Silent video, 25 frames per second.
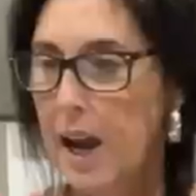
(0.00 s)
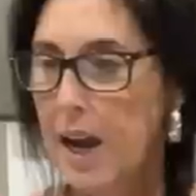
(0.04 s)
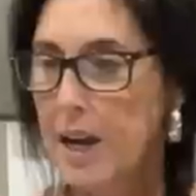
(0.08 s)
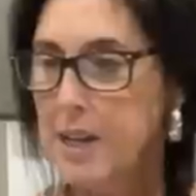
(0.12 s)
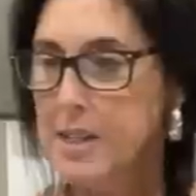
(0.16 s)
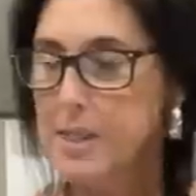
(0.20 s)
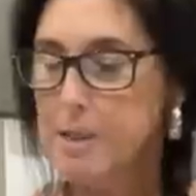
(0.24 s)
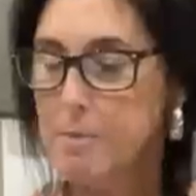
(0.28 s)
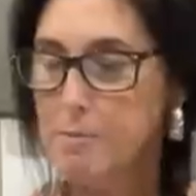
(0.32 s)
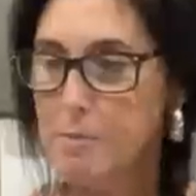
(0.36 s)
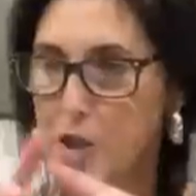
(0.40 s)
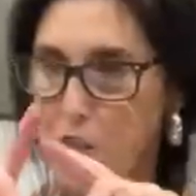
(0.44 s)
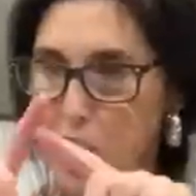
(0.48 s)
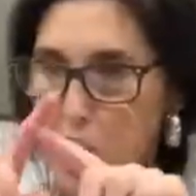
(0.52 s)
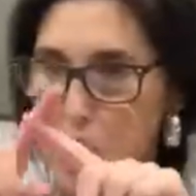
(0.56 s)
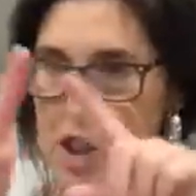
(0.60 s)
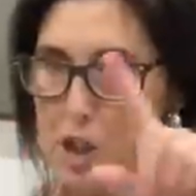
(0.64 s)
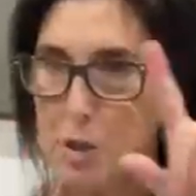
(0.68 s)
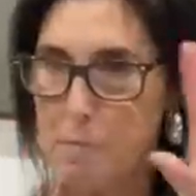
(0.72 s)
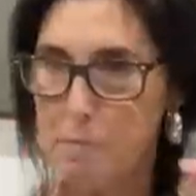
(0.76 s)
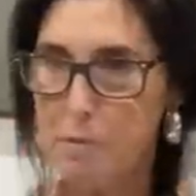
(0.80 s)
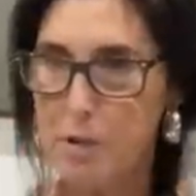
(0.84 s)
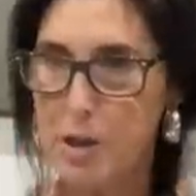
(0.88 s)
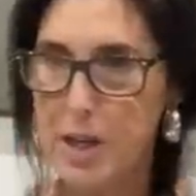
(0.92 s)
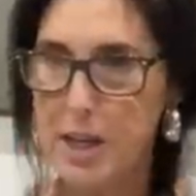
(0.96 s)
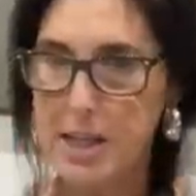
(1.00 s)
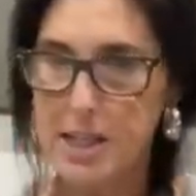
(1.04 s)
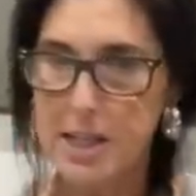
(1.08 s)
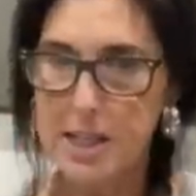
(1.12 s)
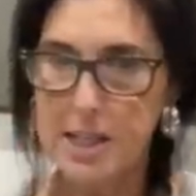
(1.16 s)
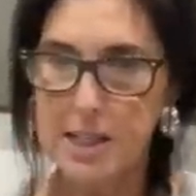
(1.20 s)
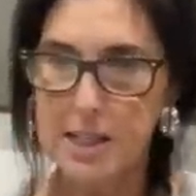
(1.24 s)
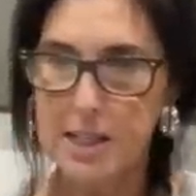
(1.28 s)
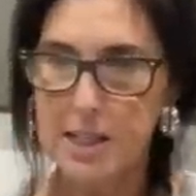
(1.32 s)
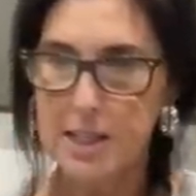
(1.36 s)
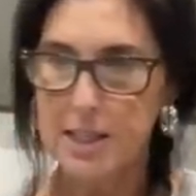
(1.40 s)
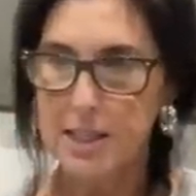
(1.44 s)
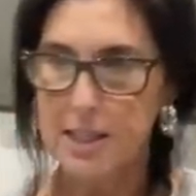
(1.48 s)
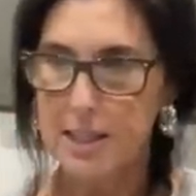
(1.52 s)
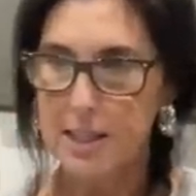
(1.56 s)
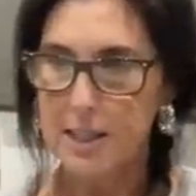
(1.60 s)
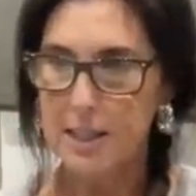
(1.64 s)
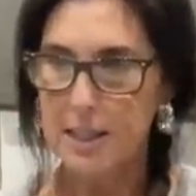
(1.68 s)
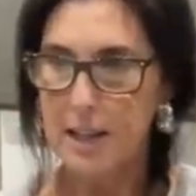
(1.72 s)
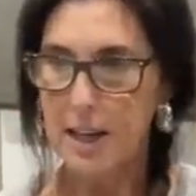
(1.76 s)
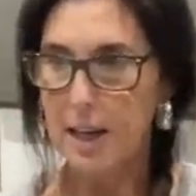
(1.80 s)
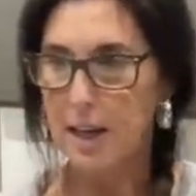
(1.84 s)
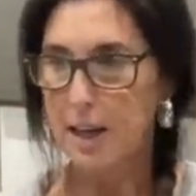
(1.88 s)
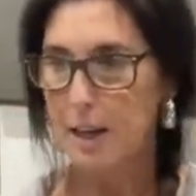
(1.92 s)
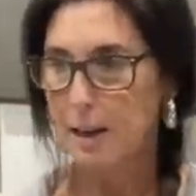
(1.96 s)
Some gingerbread
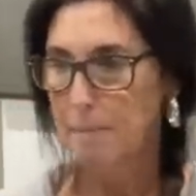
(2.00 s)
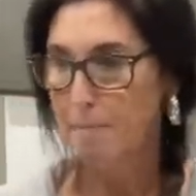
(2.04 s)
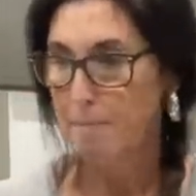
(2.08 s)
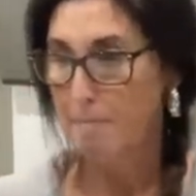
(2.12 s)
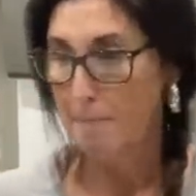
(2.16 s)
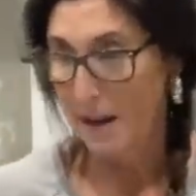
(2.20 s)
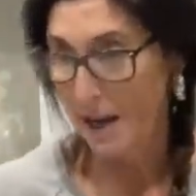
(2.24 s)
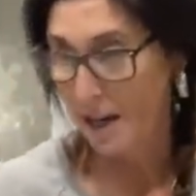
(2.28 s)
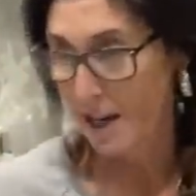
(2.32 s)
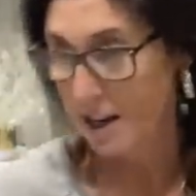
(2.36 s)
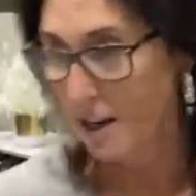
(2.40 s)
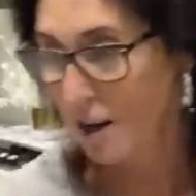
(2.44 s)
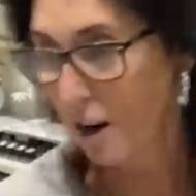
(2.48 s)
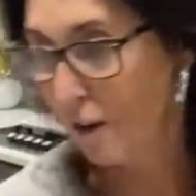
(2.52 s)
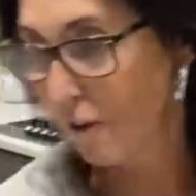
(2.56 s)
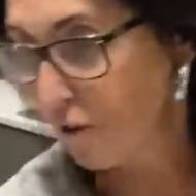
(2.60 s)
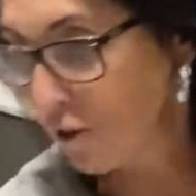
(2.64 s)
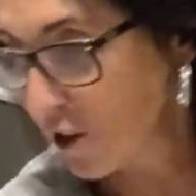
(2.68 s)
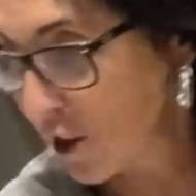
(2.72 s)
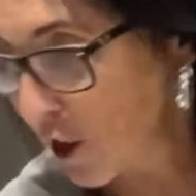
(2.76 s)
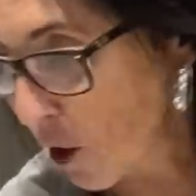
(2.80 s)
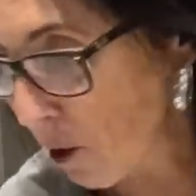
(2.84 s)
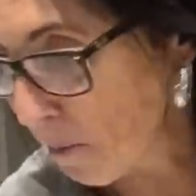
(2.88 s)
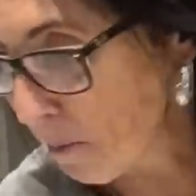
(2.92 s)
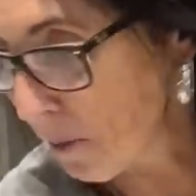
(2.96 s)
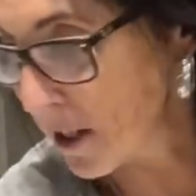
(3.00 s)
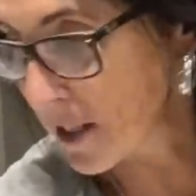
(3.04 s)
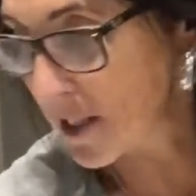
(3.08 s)
men. I've already got my